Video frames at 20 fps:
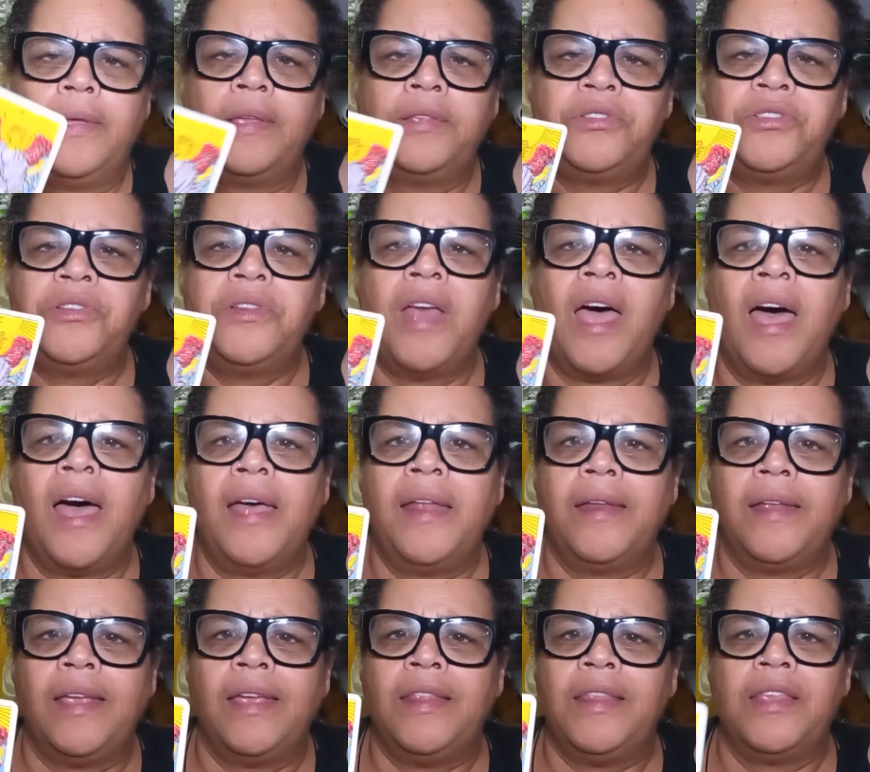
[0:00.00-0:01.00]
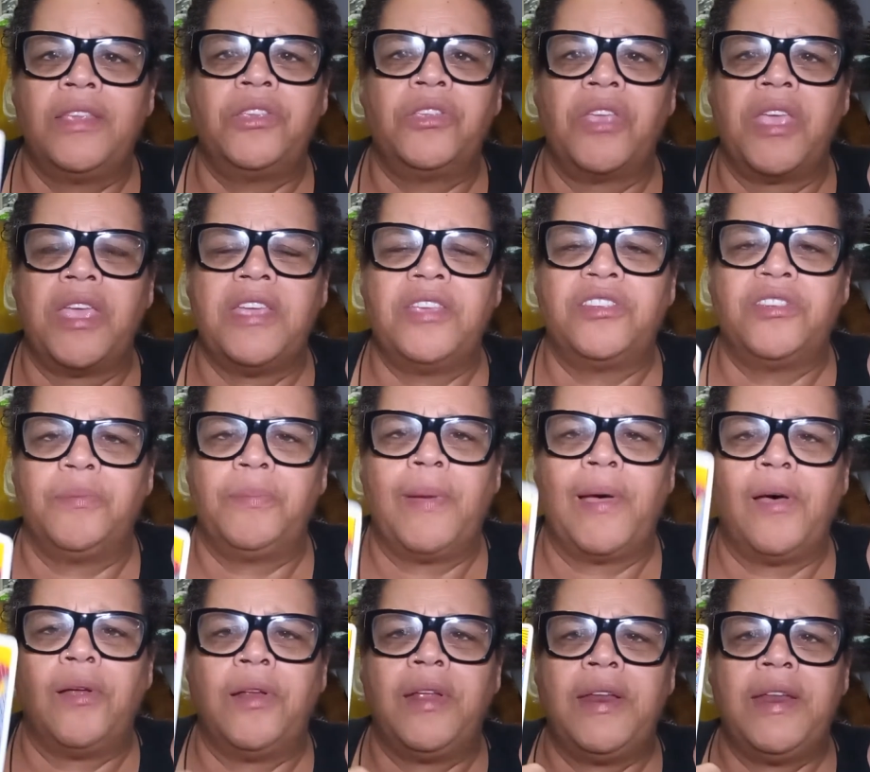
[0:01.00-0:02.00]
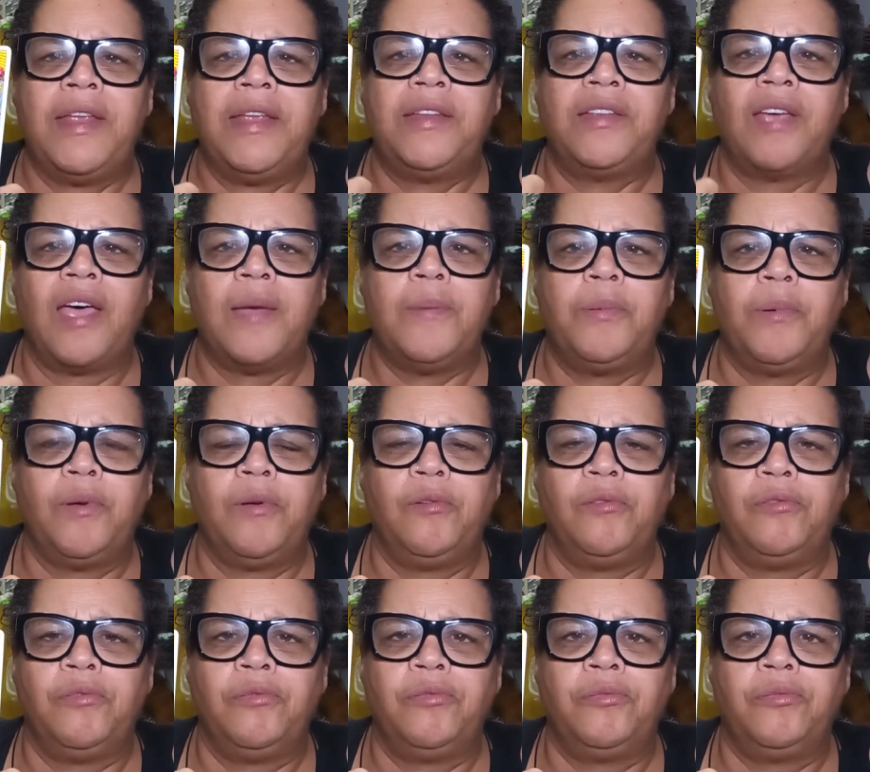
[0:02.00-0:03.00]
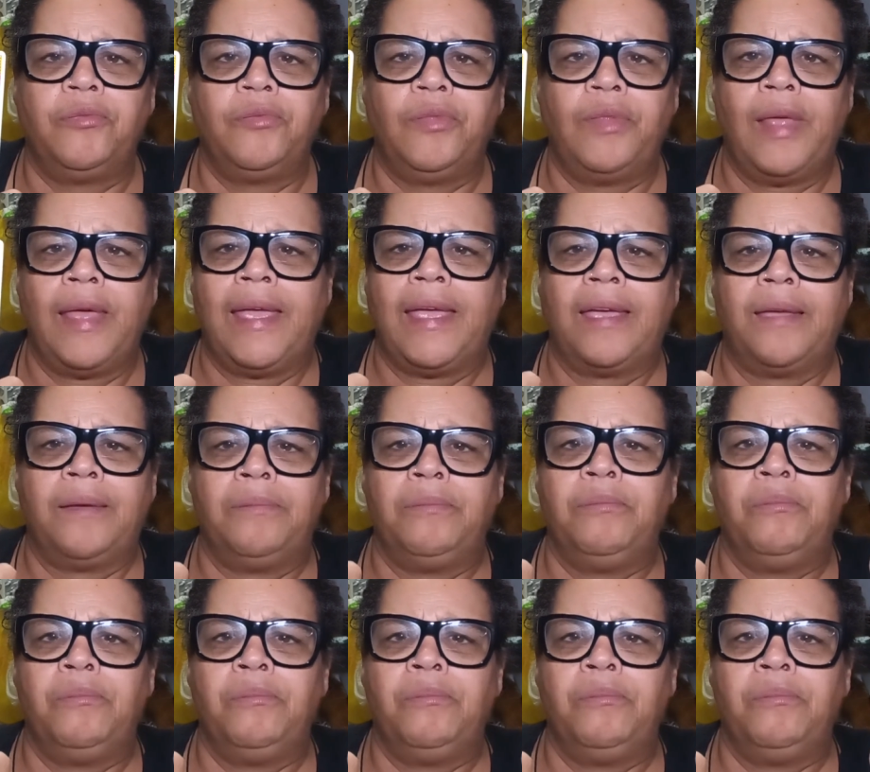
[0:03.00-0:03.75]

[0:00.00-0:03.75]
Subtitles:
it's not in this case about any type of like